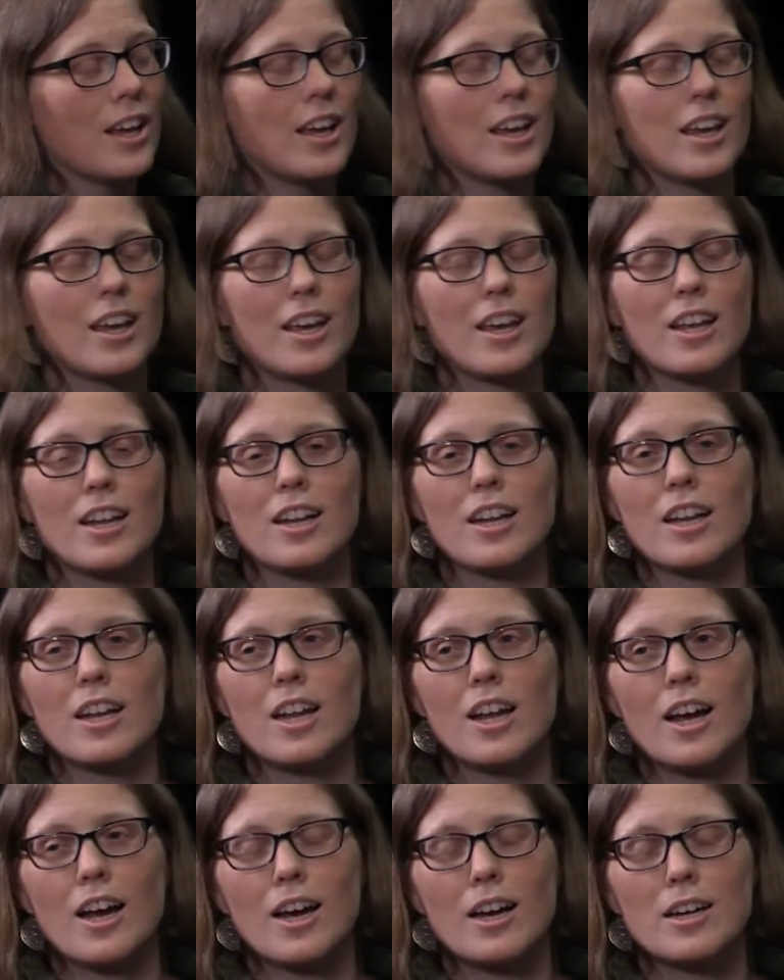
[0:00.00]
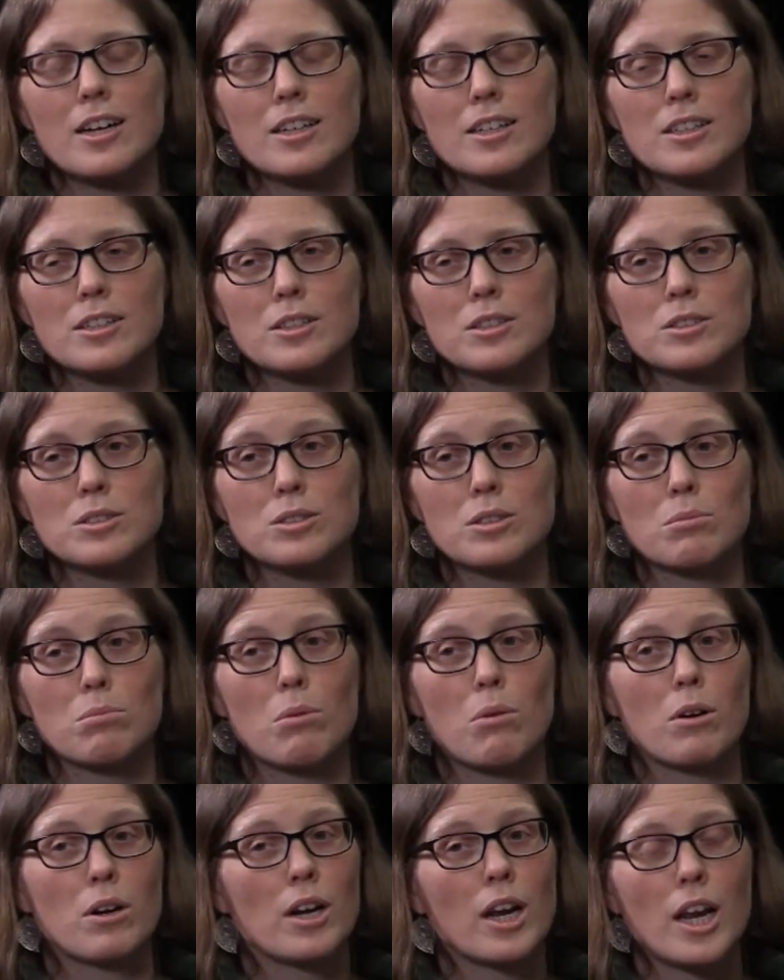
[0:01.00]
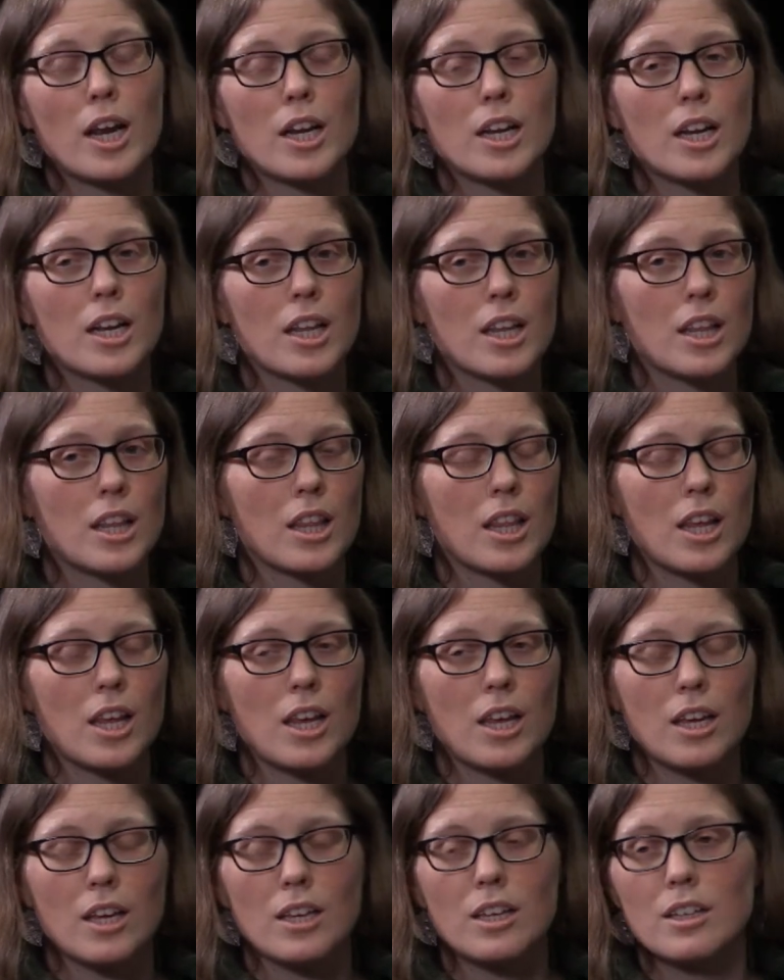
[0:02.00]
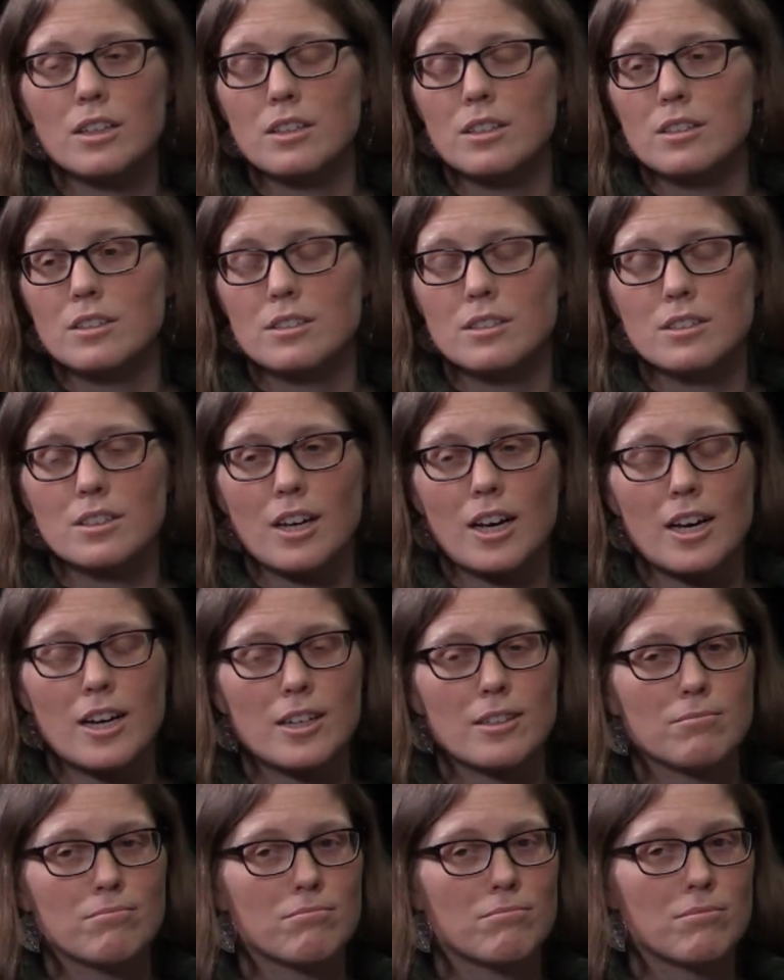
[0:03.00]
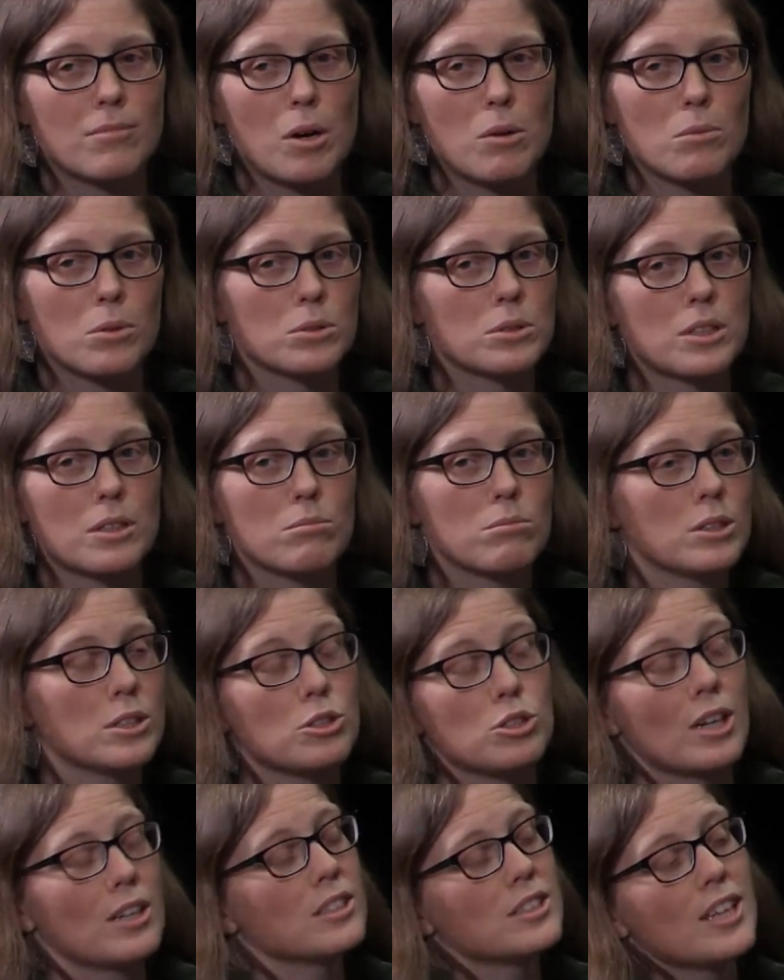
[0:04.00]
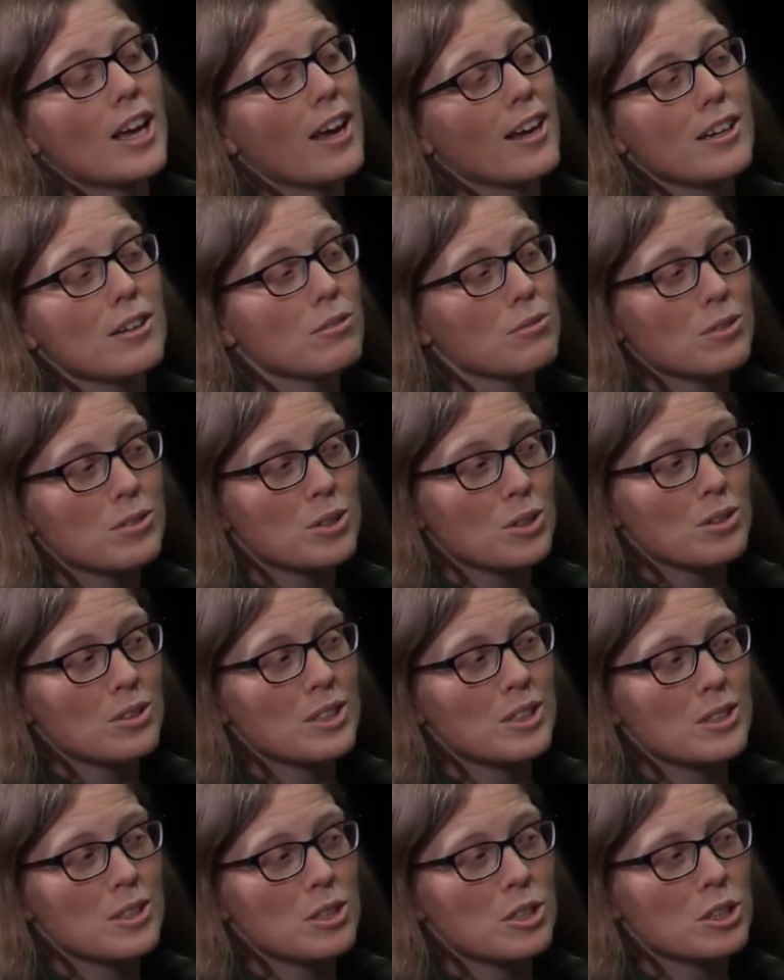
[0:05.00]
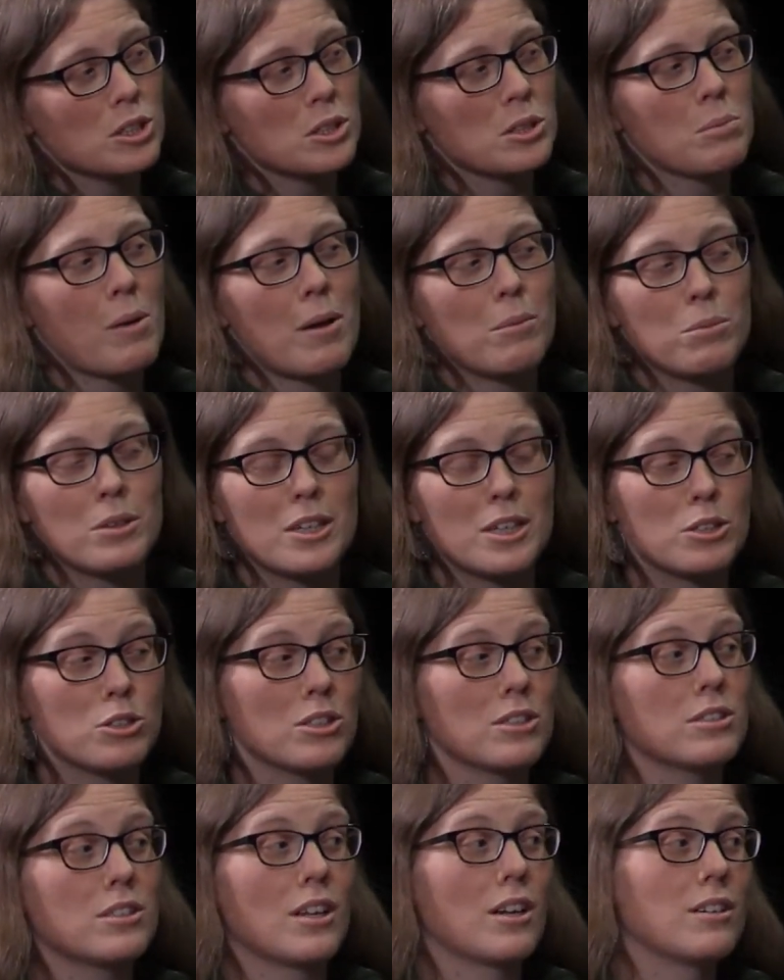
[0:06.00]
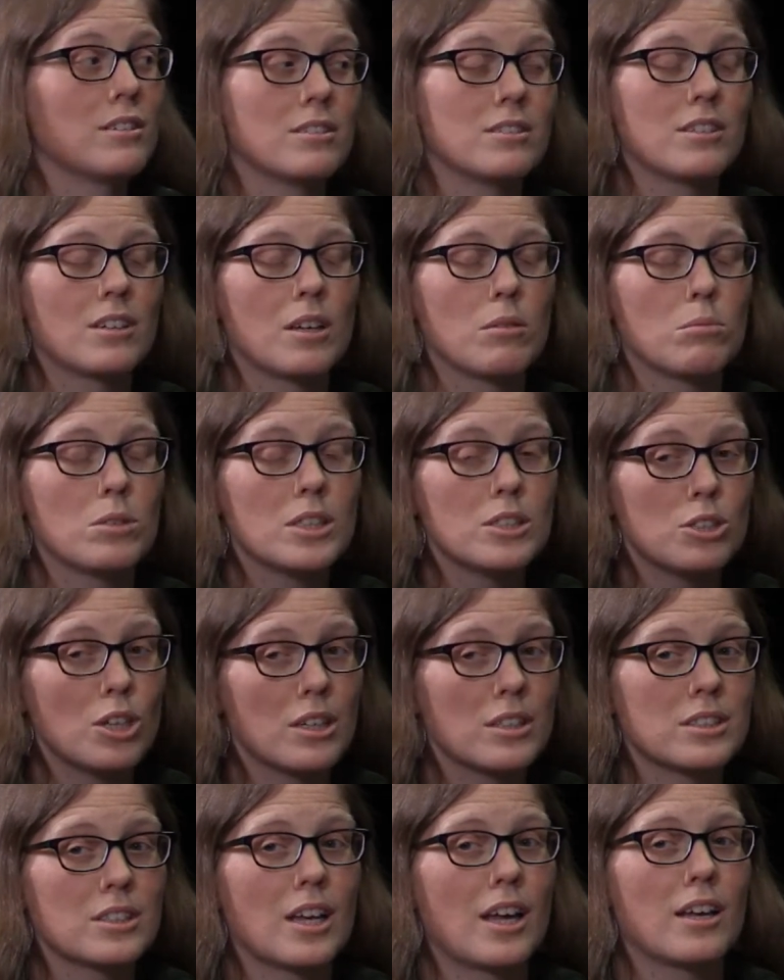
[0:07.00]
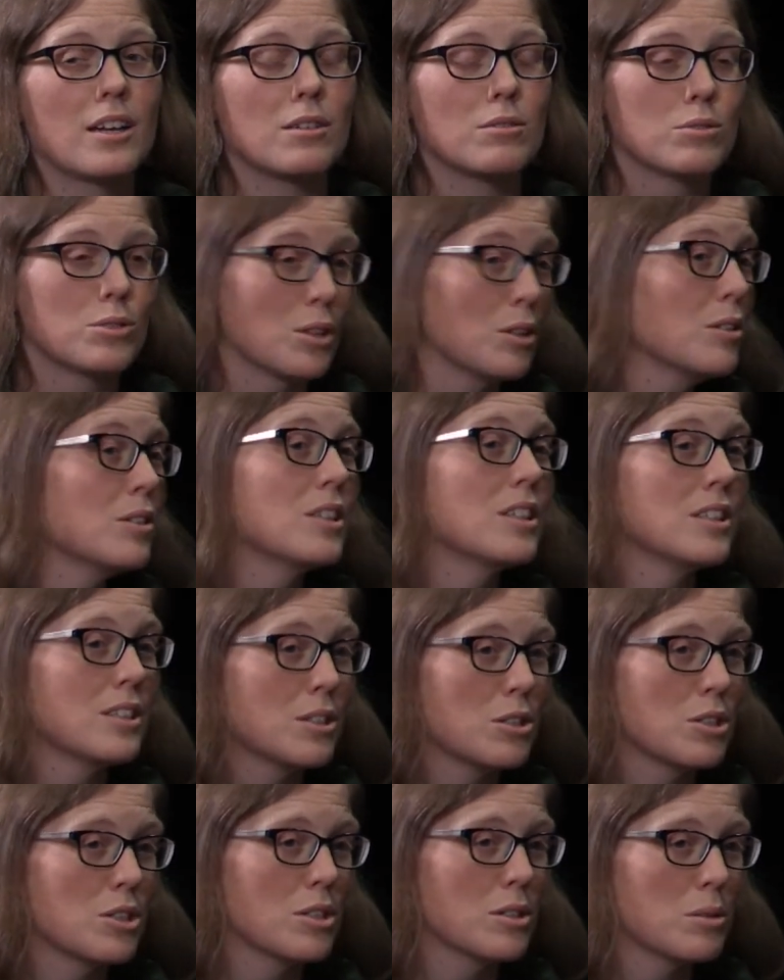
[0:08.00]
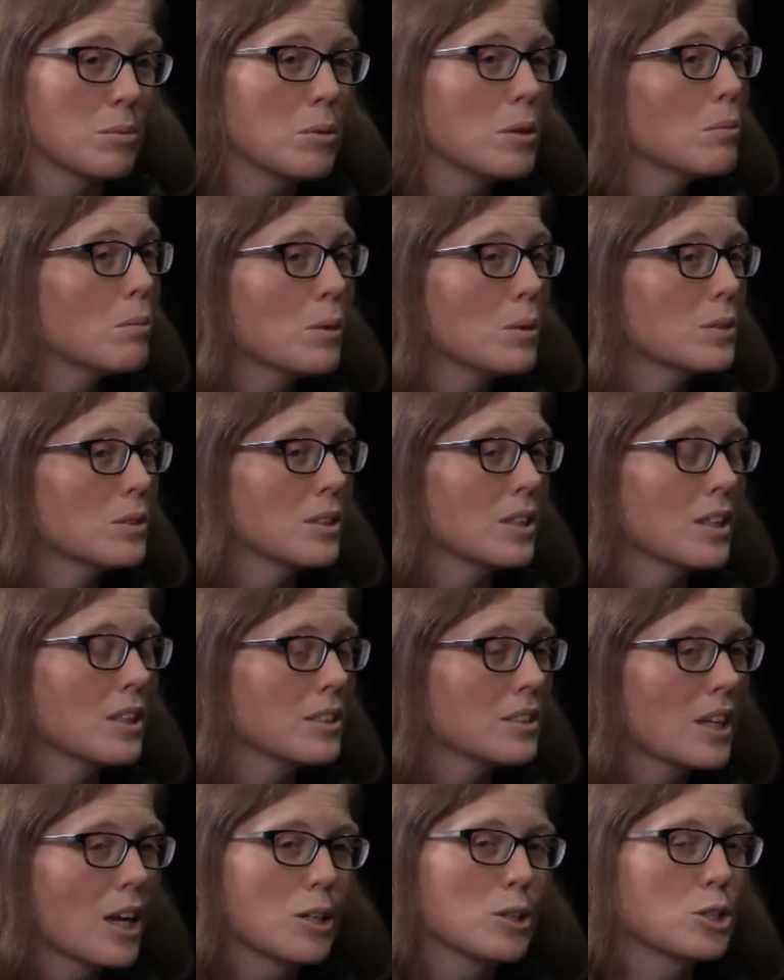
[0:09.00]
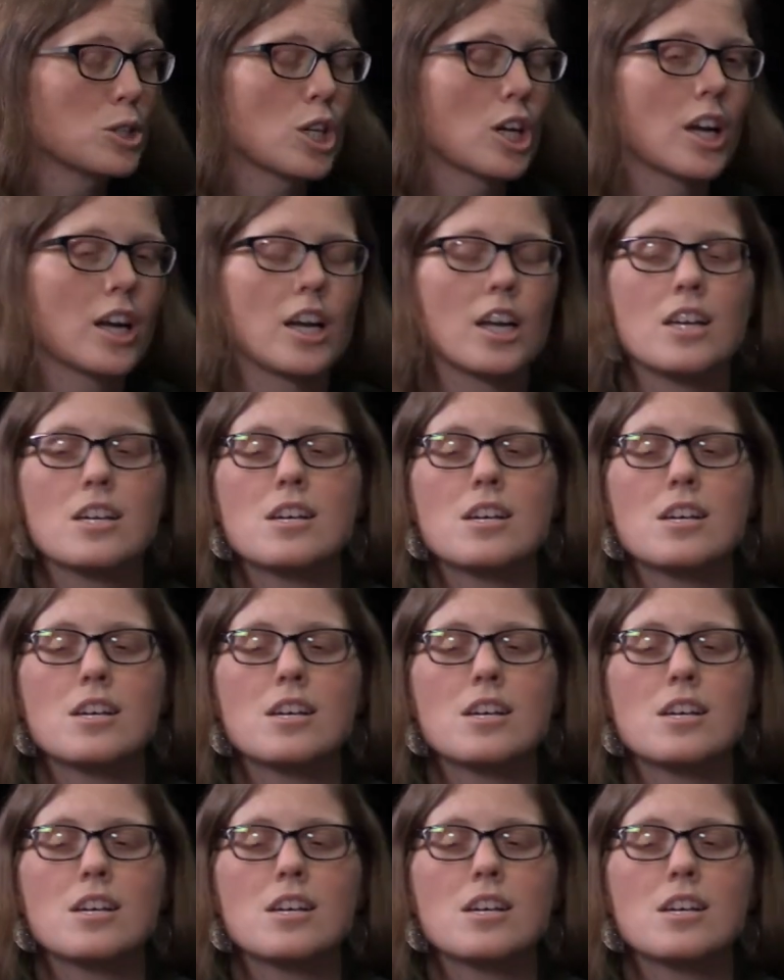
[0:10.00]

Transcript: in uh, supporting the um, almost complete genocide of certain indigenous populations and complete genocide of certain indigenous peoples in this country.